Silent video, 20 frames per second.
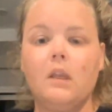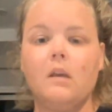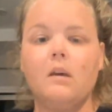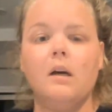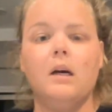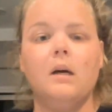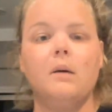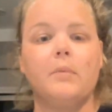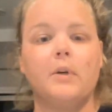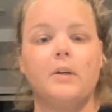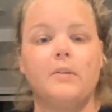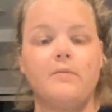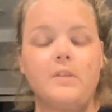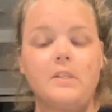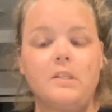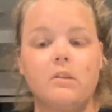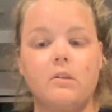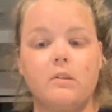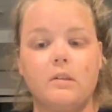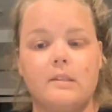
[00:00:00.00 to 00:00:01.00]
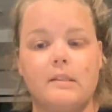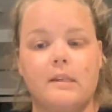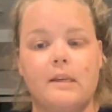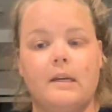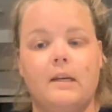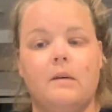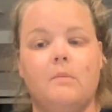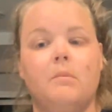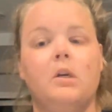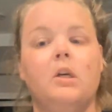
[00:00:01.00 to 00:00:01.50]
Her physical
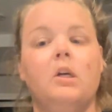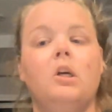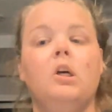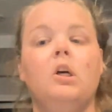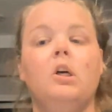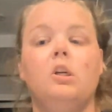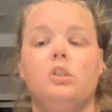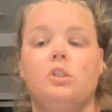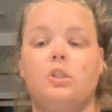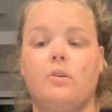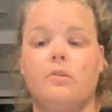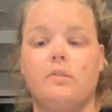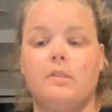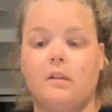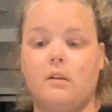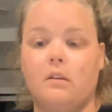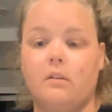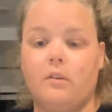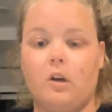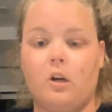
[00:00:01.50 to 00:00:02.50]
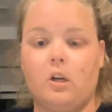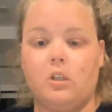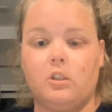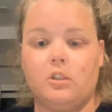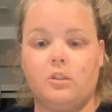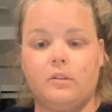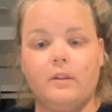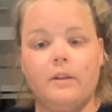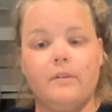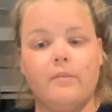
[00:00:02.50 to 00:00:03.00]
exam shows an
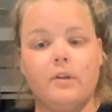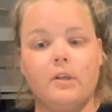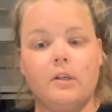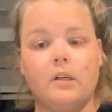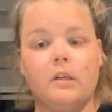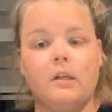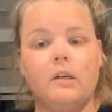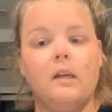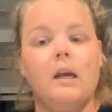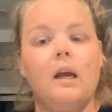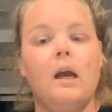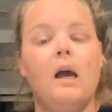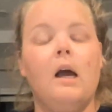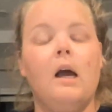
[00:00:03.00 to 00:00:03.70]
enlarged liver,